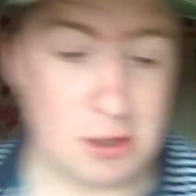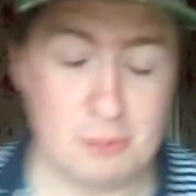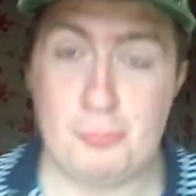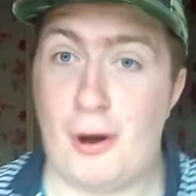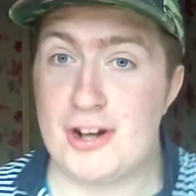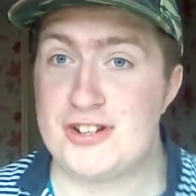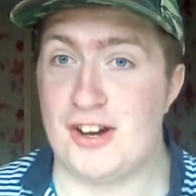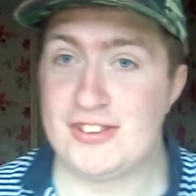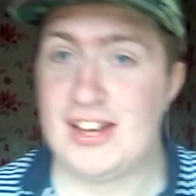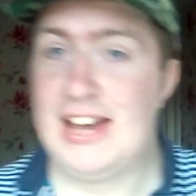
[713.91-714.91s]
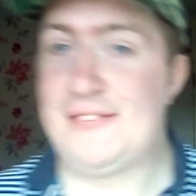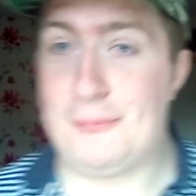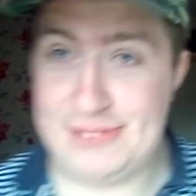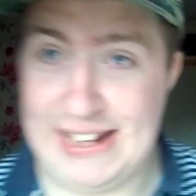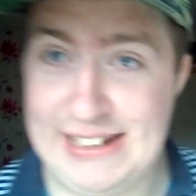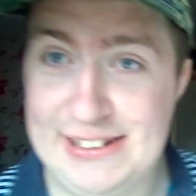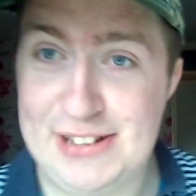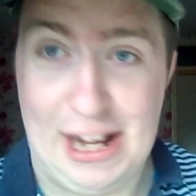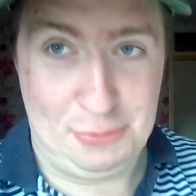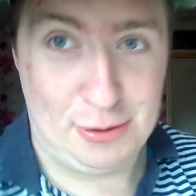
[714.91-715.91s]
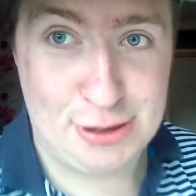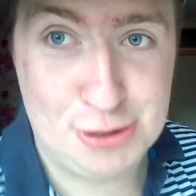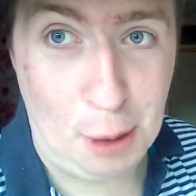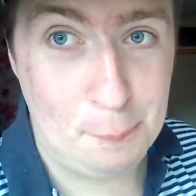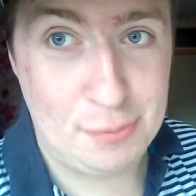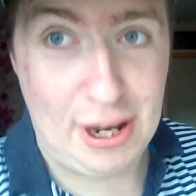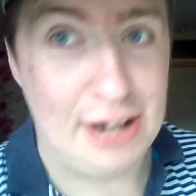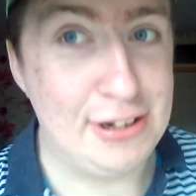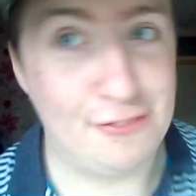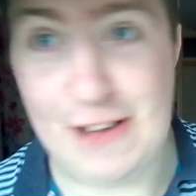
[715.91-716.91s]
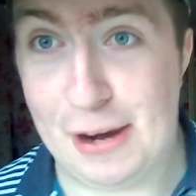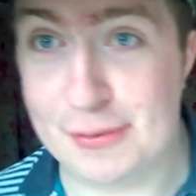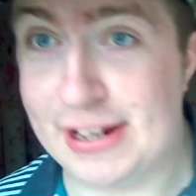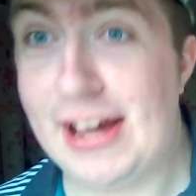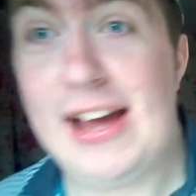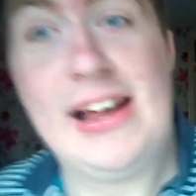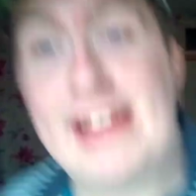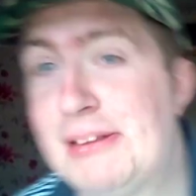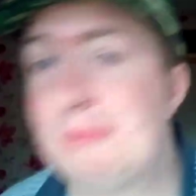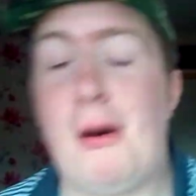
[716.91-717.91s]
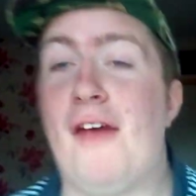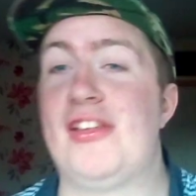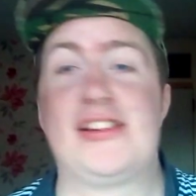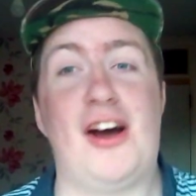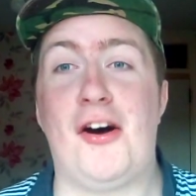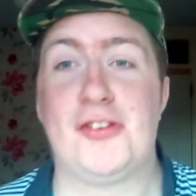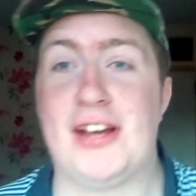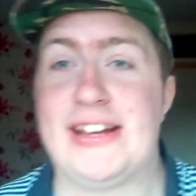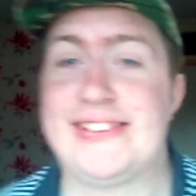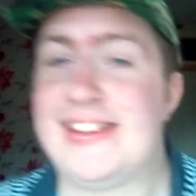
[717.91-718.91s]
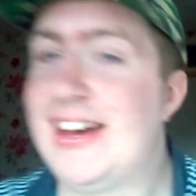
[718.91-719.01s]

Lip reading: And apologise if I'm saying you had one job and you failed it. That's the part of this part that is.